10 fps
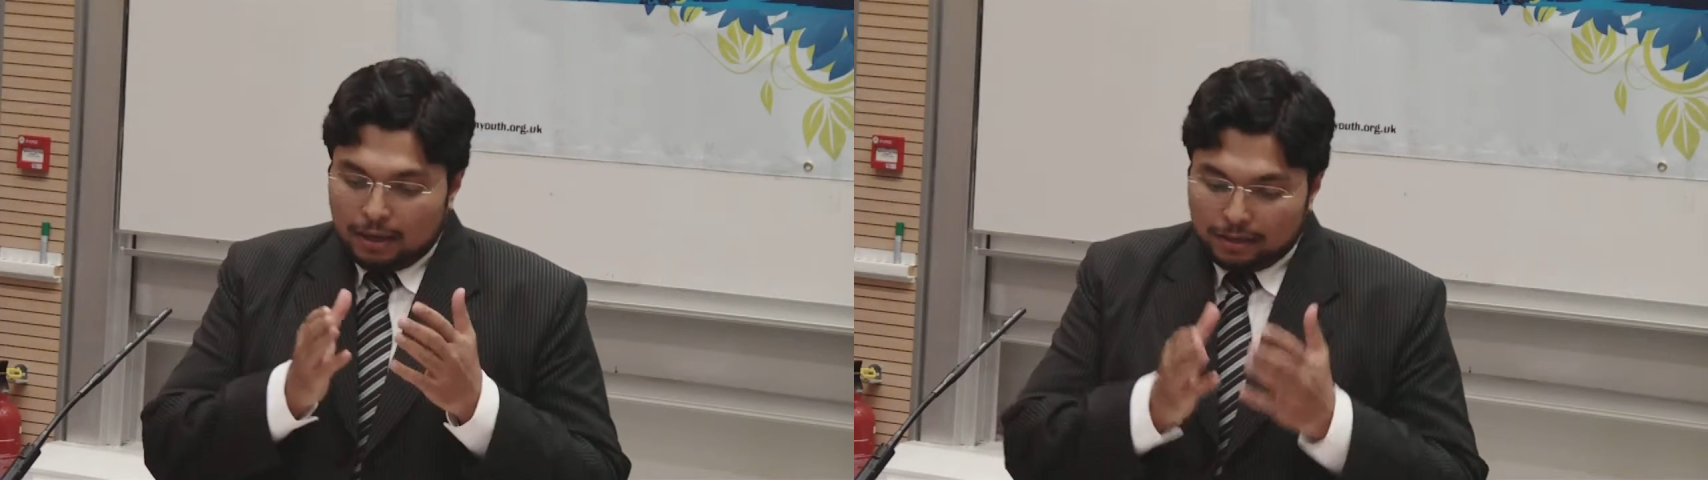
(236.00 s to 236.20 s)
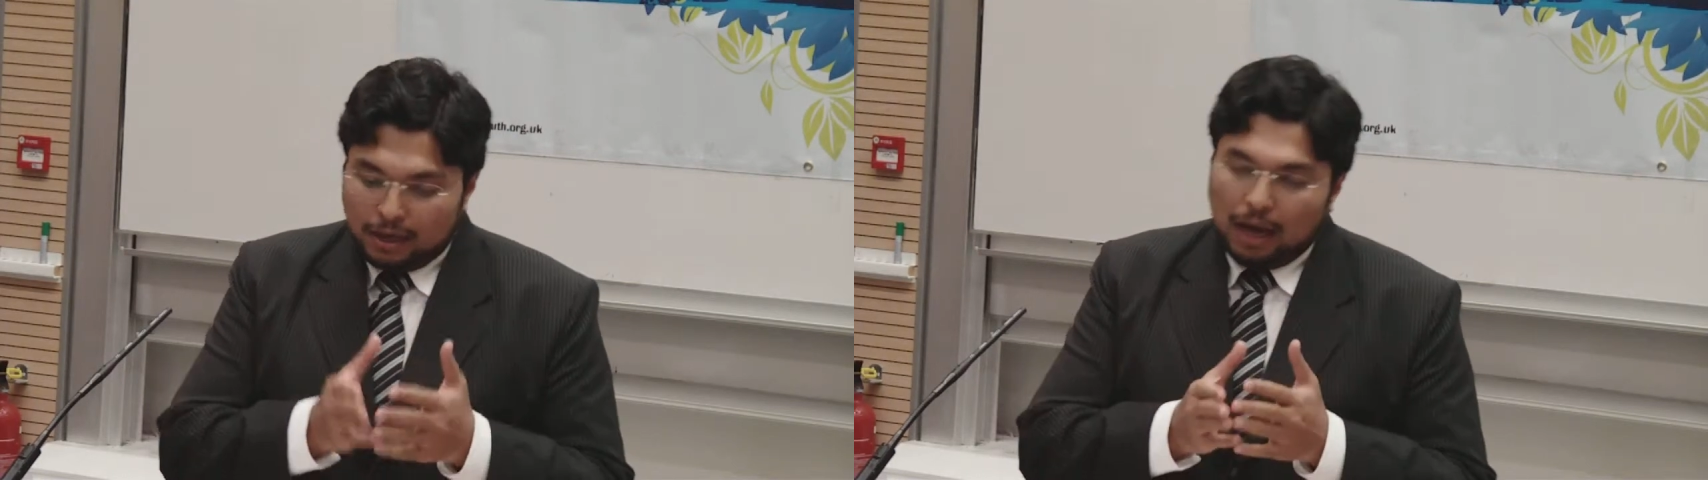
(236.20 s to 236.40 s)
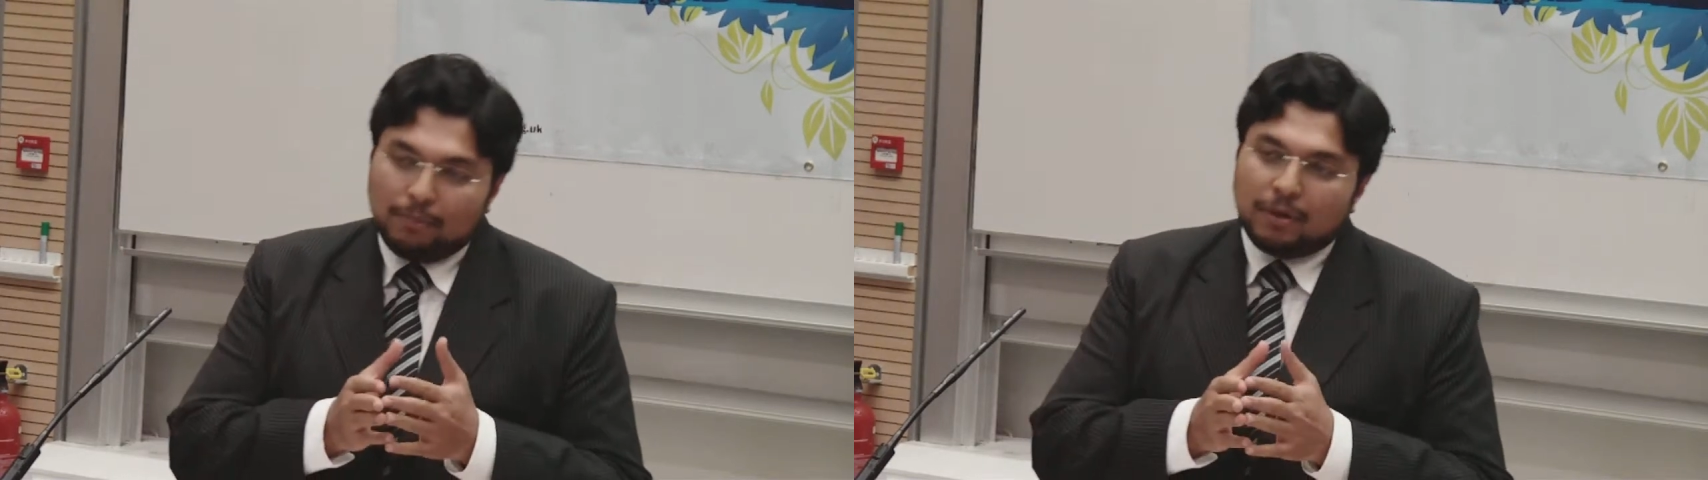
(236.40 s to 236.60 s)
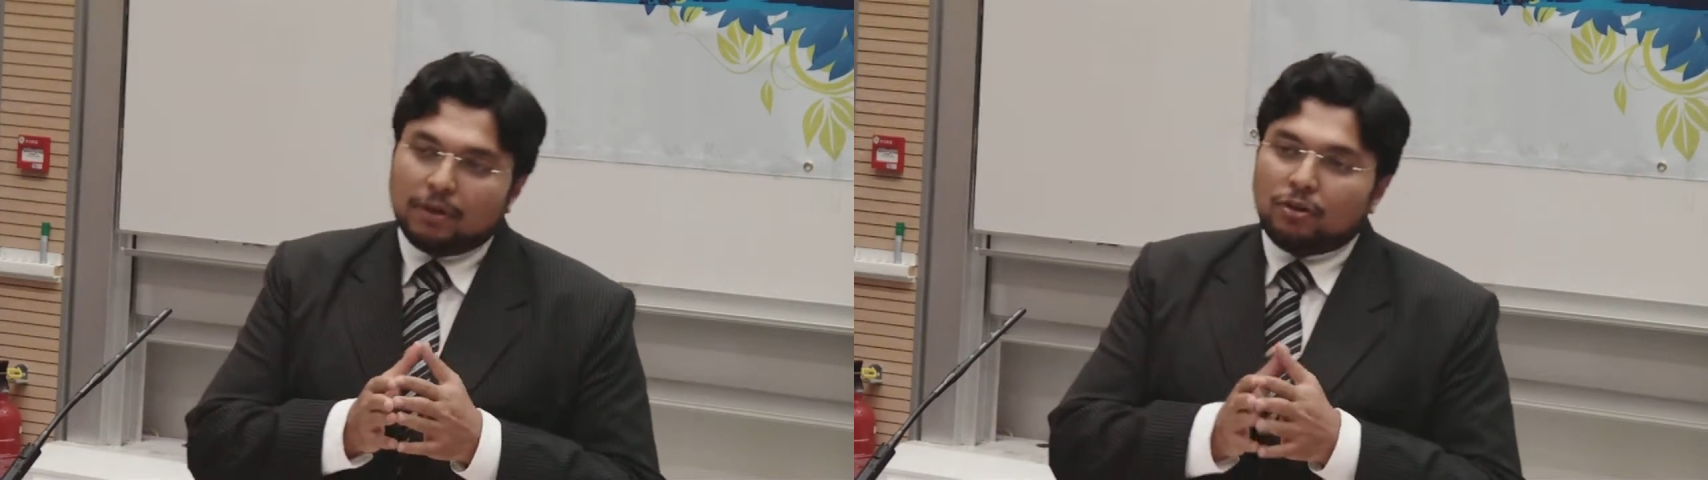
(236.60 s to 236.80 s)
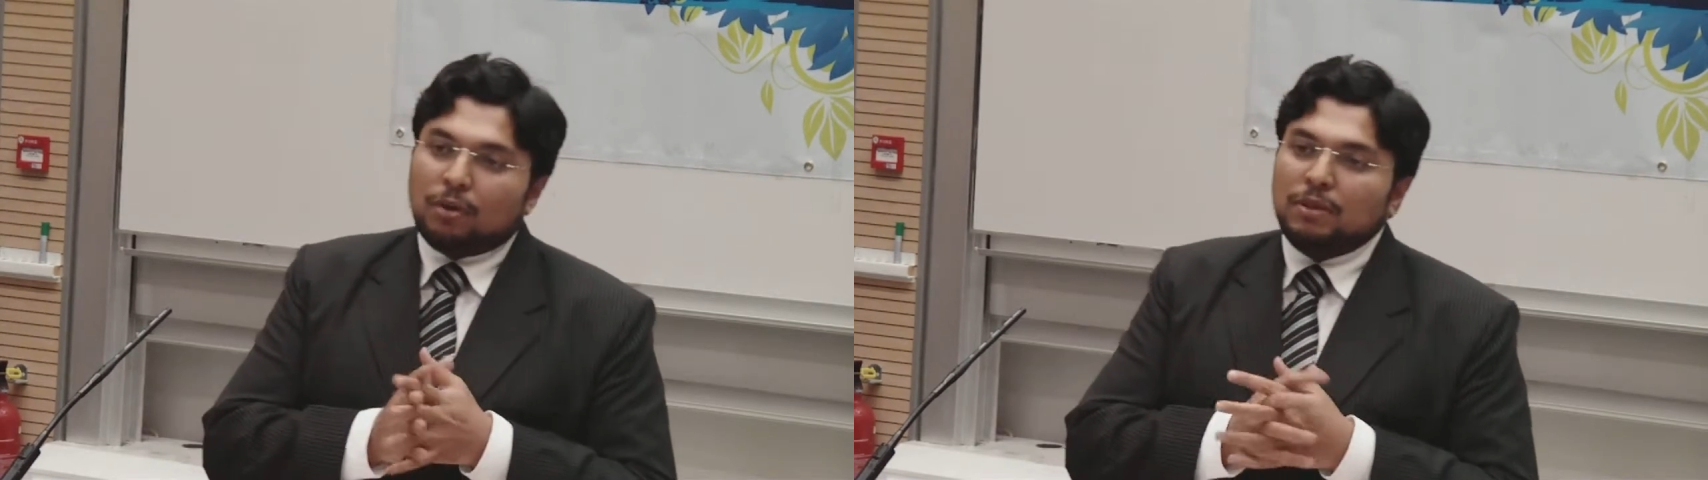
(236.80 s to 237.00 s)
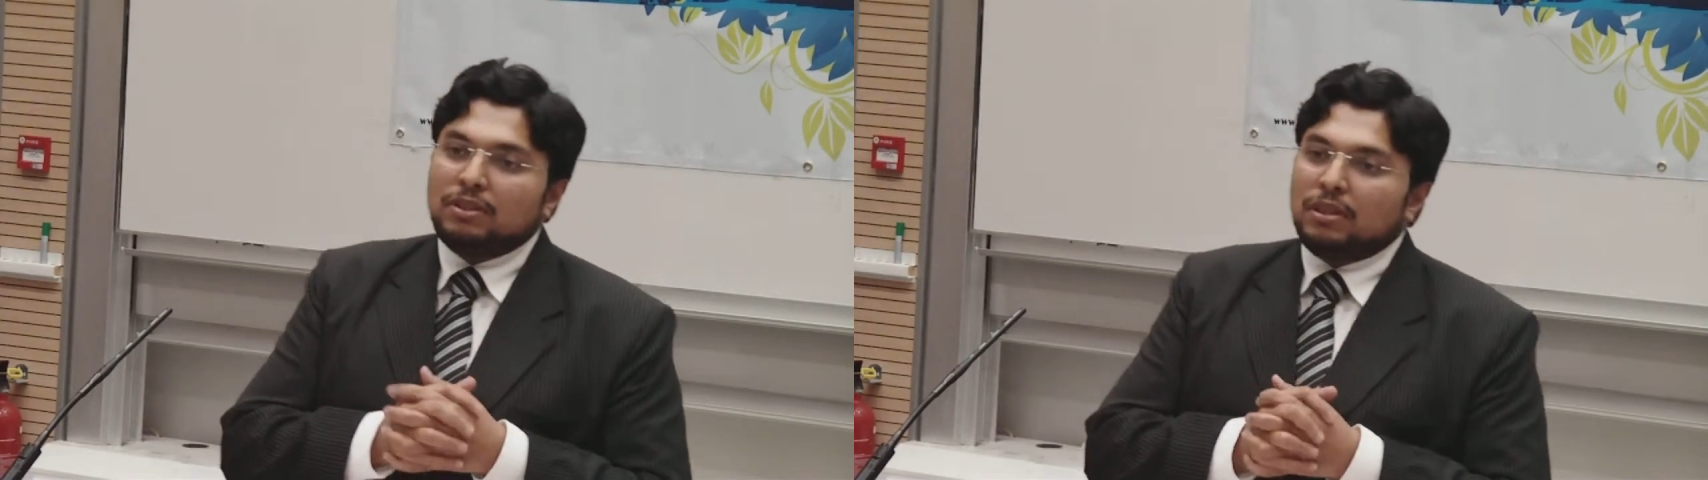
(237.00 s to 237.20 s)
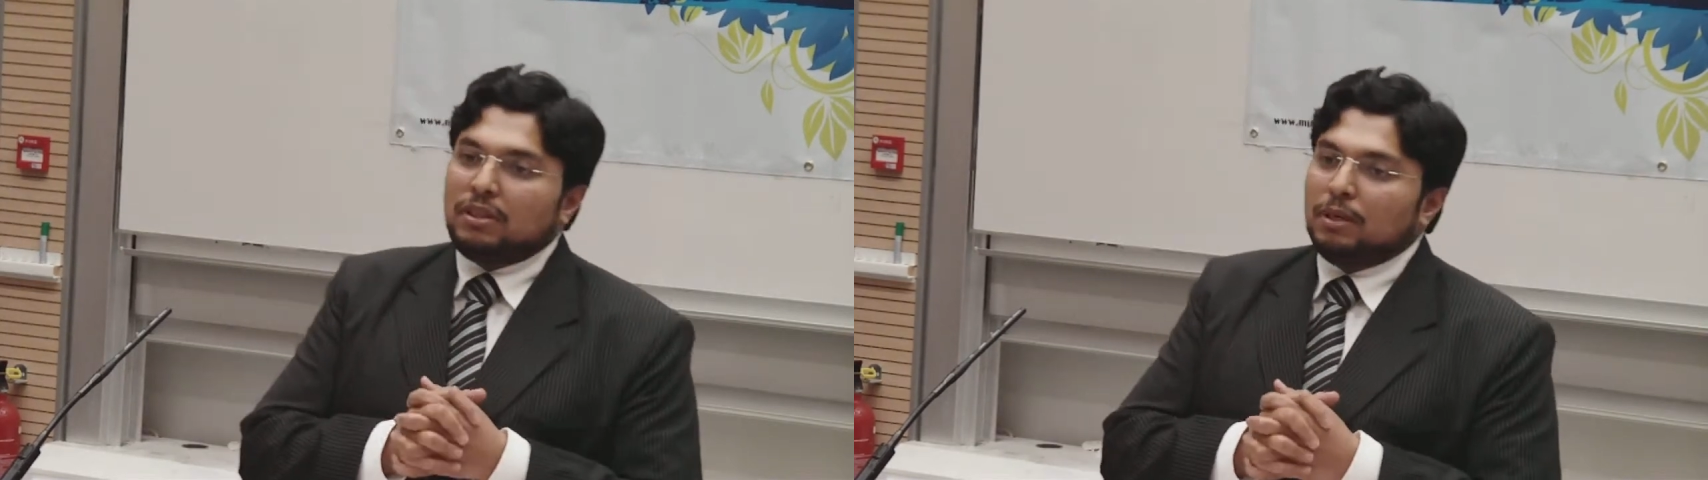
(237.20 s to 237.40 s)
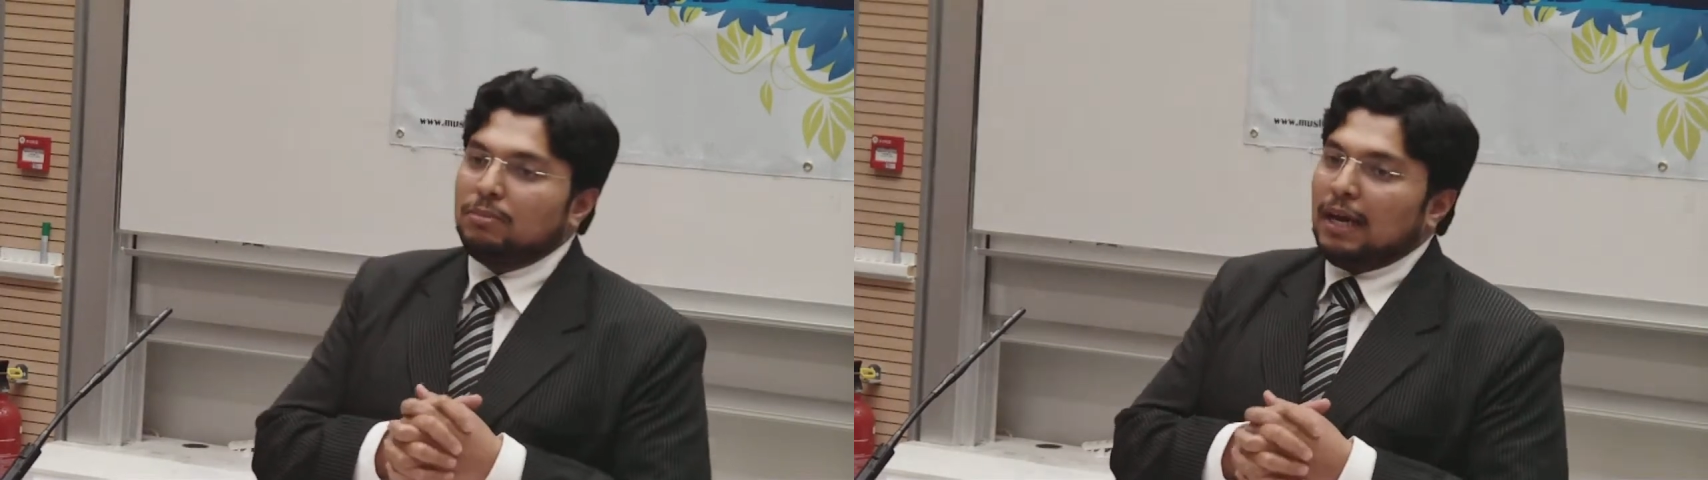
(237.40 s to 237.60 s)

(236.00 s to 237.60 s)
Islamic economic system